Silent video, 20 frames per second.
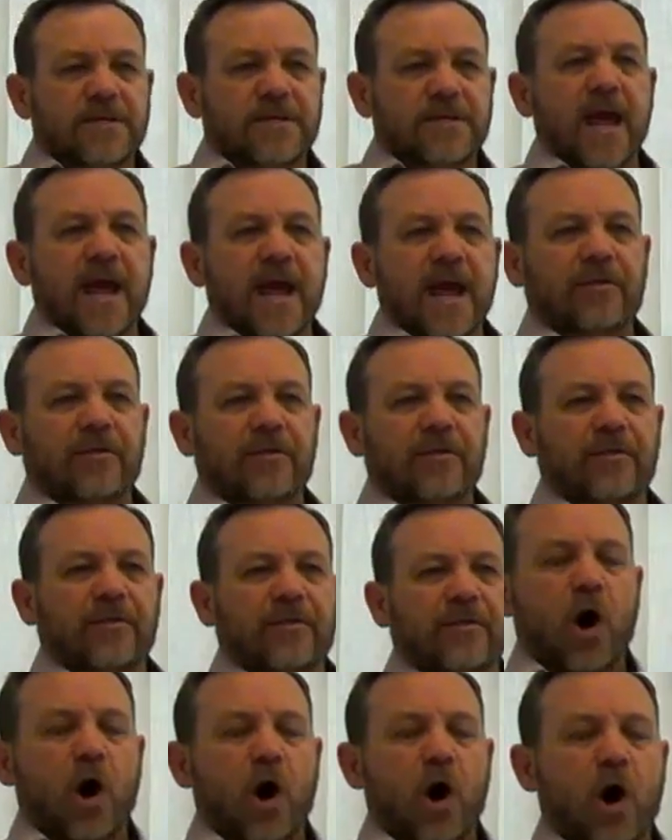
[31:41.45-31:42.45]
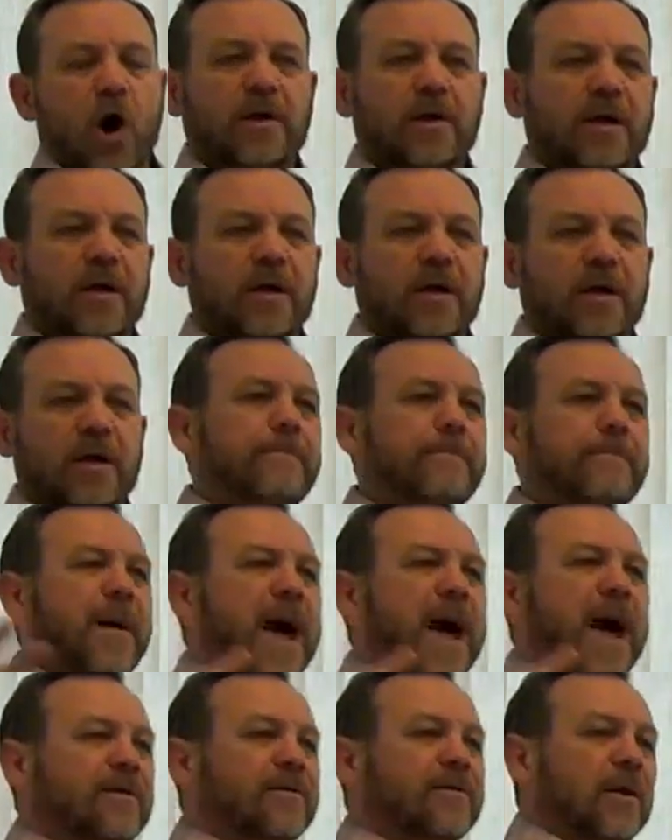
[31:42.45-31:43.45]
death, only to come
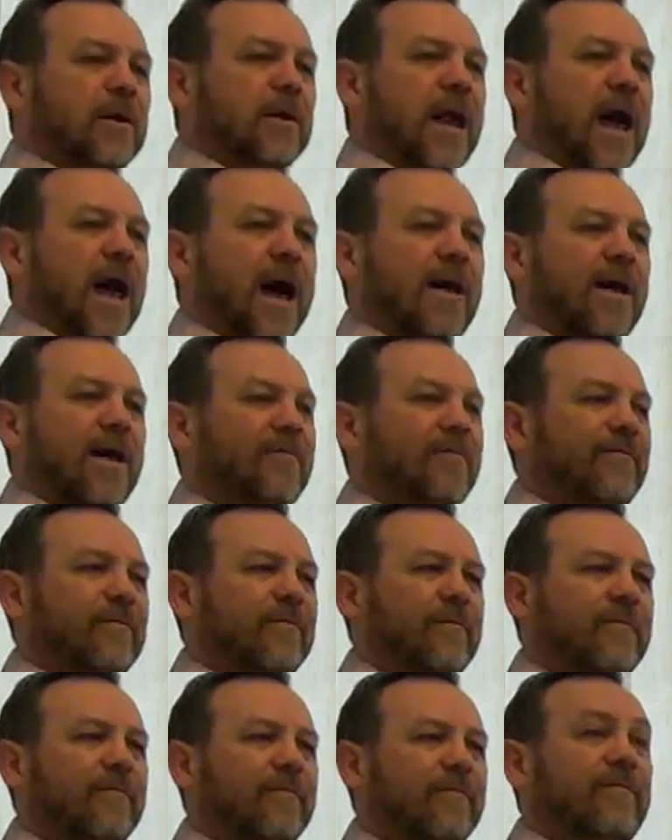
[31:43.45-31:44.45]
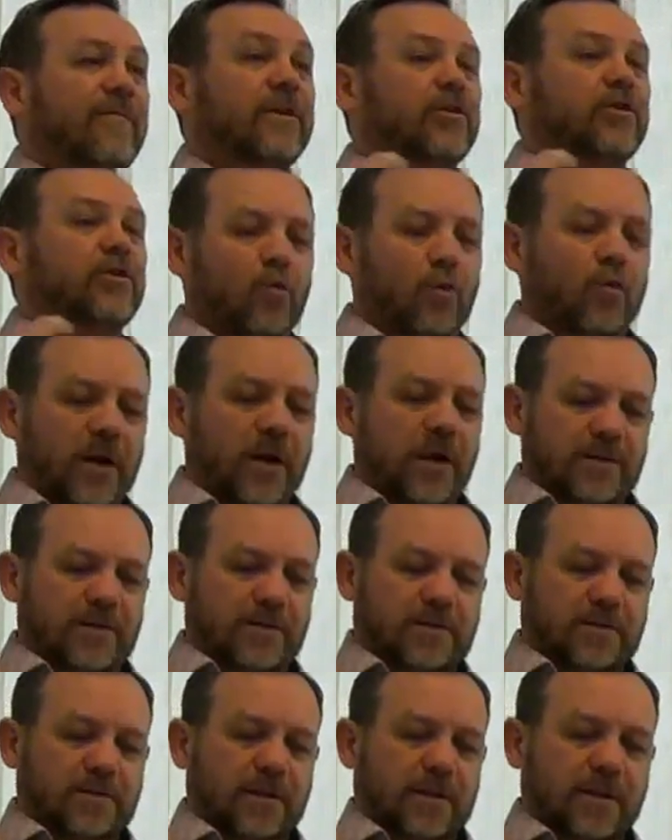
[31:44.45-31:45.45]
back to life,
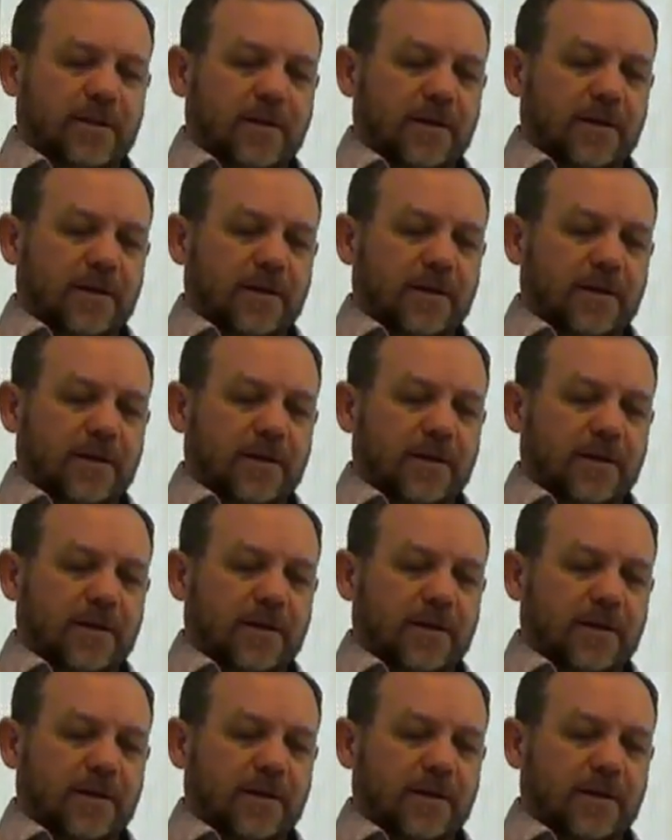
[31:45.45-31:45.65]
victorious.